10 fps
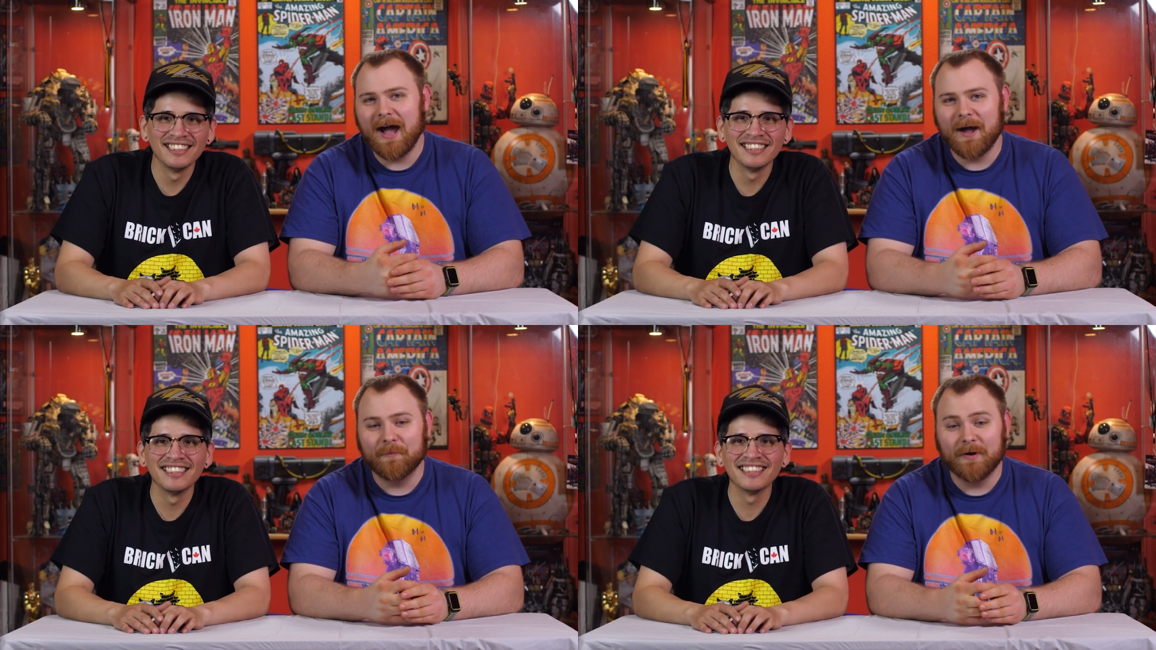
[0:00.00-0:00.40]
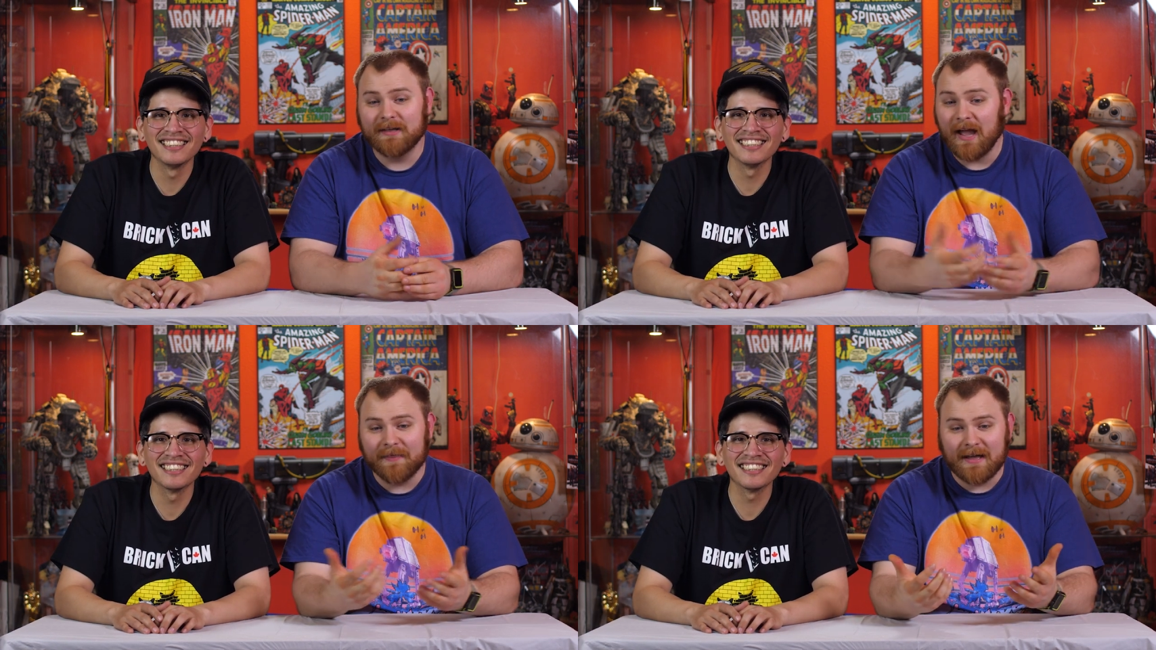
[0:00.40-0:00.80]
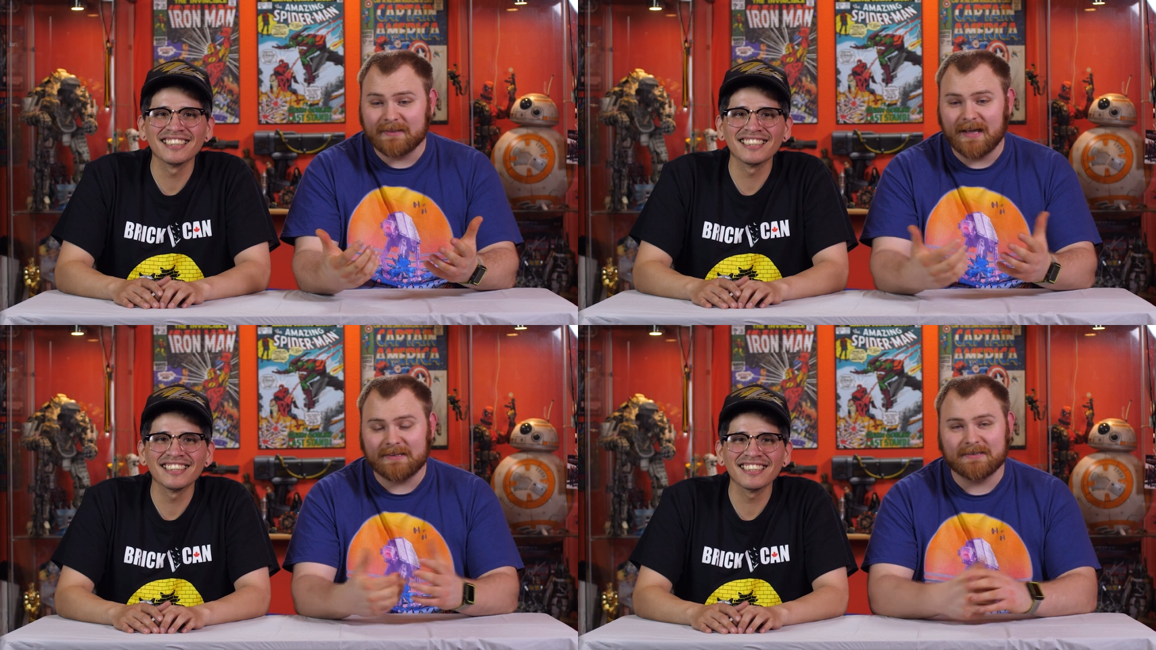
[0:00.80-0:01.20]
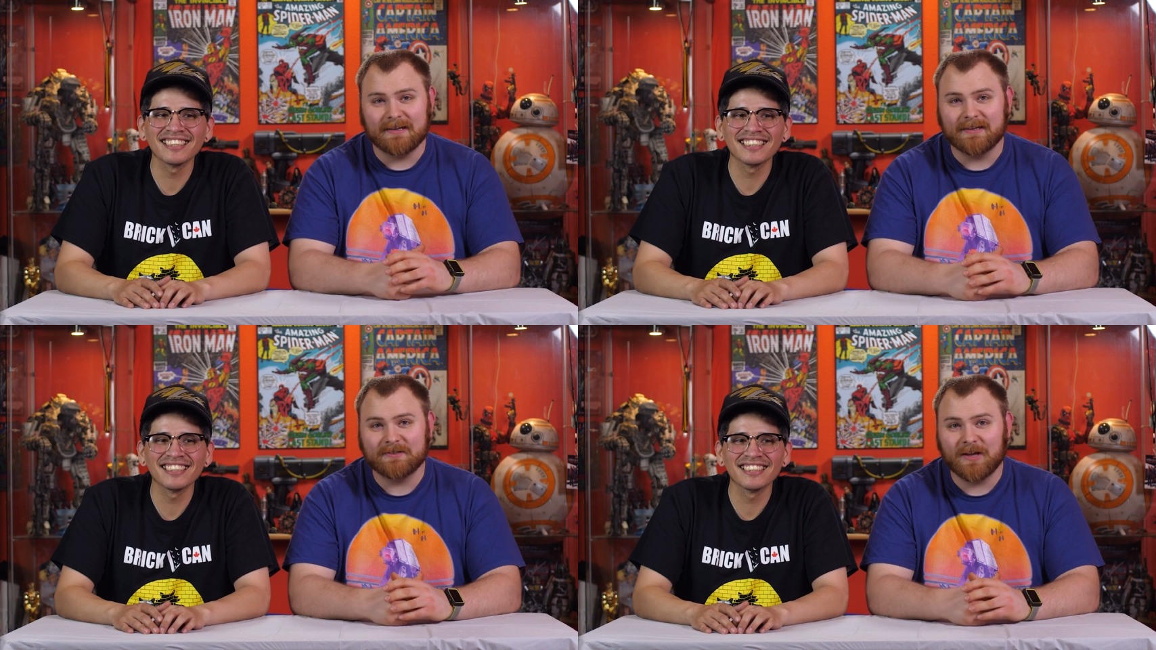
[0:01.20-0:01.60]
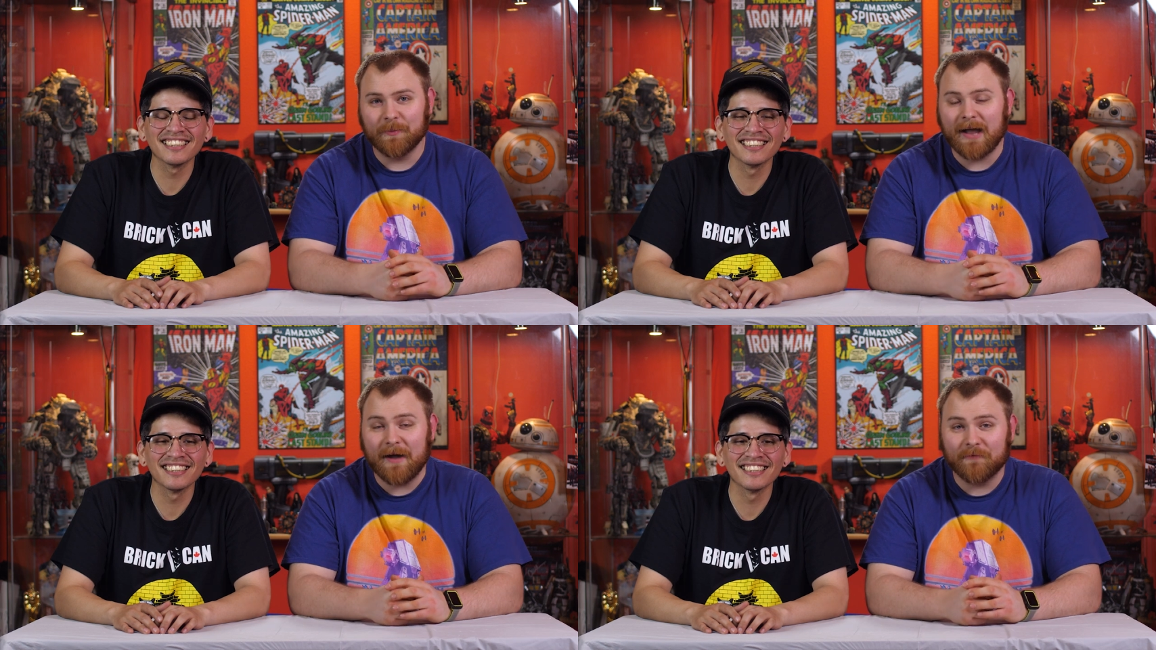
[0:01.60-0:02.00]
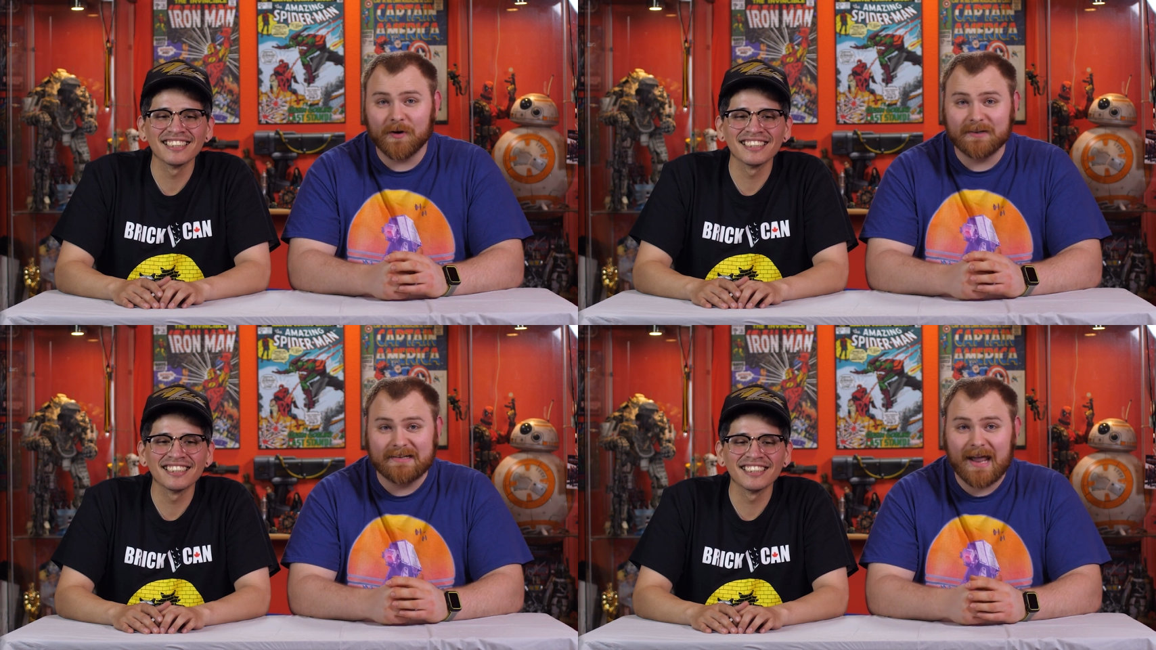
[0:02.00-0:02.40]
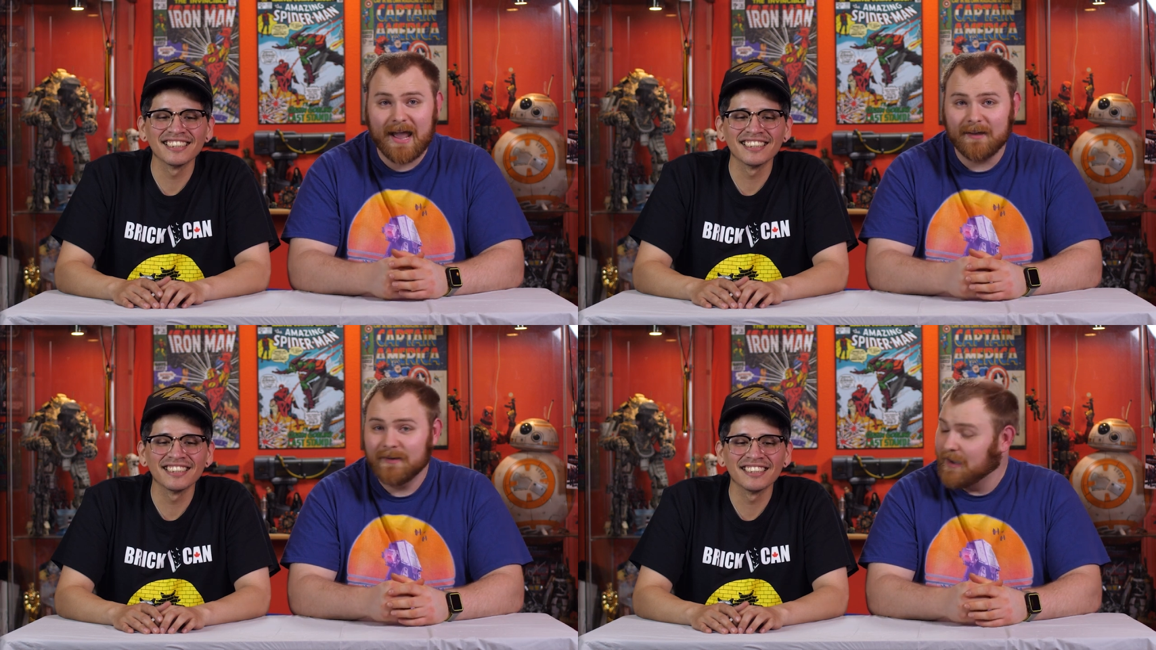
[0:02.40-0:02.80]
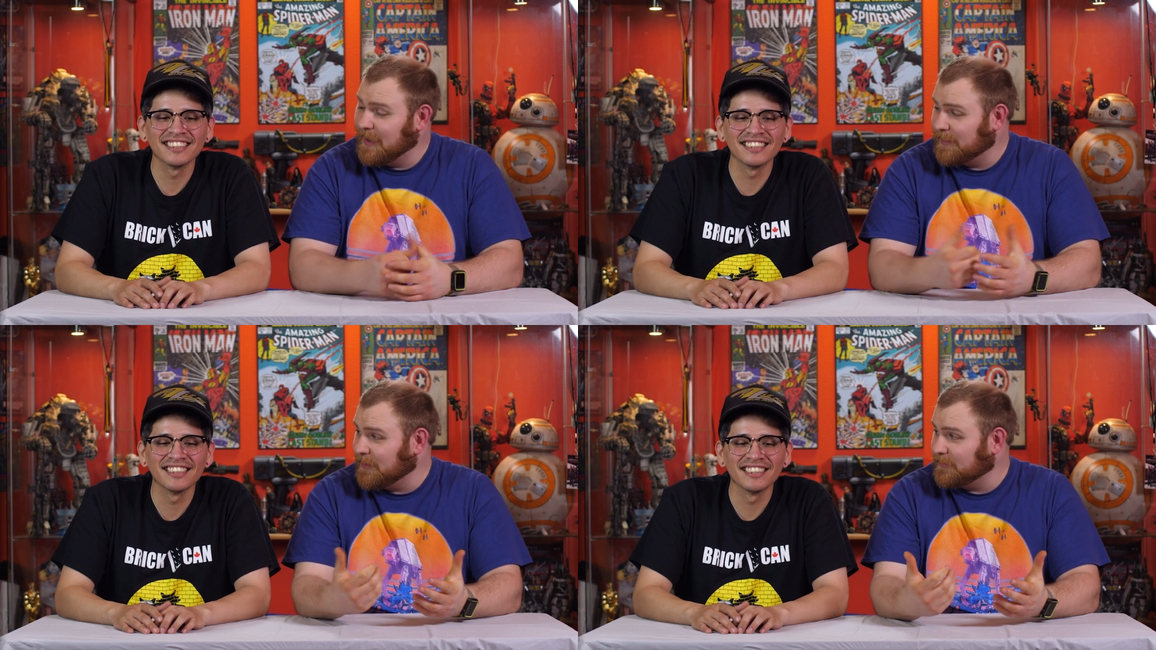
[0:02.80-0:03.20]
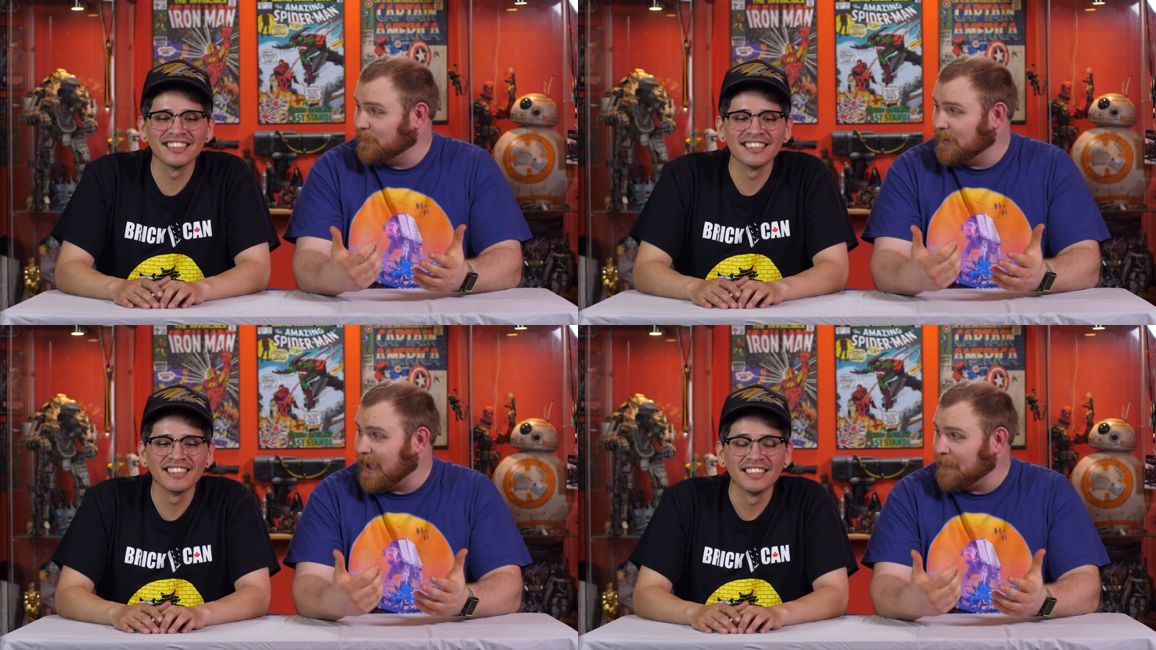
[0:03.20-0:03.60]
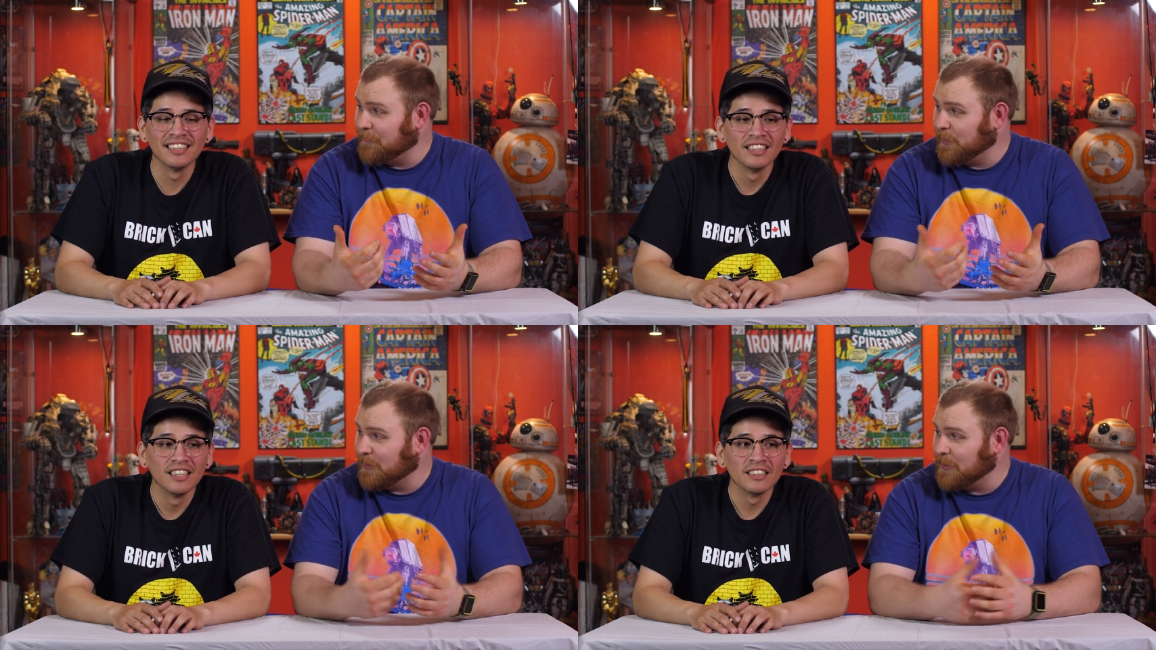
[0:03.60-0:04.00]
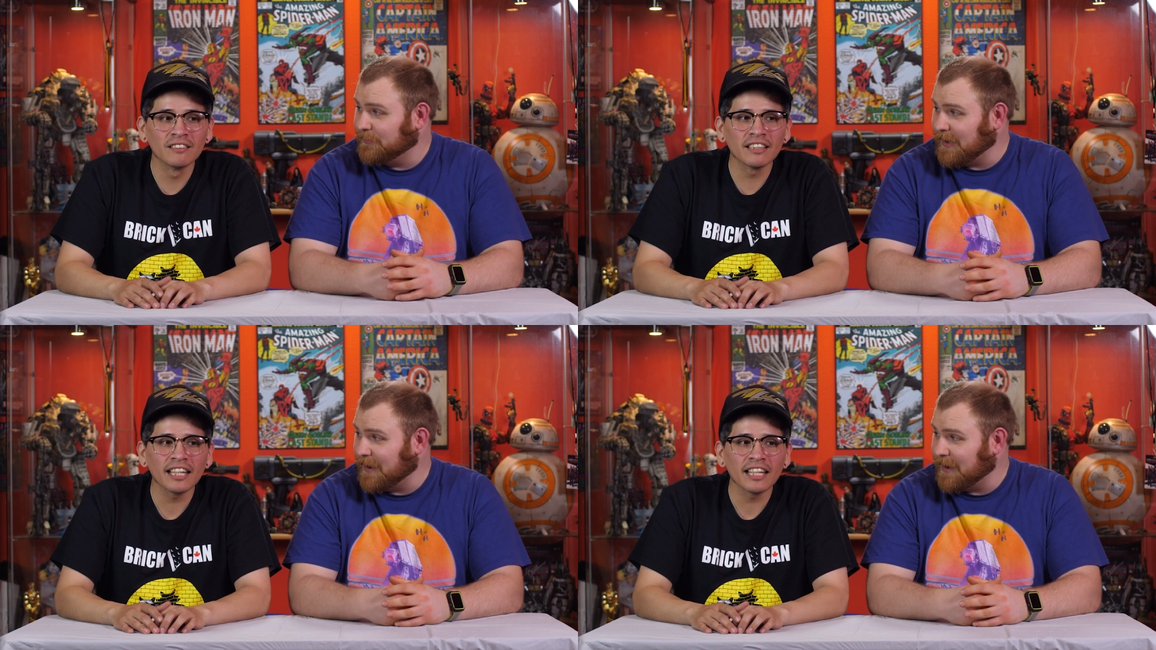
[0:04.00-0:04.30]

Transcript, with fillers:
Speaker 1: Um, but yeah, that, that's uh, that's all we got for you today. Anything else you want to add before we close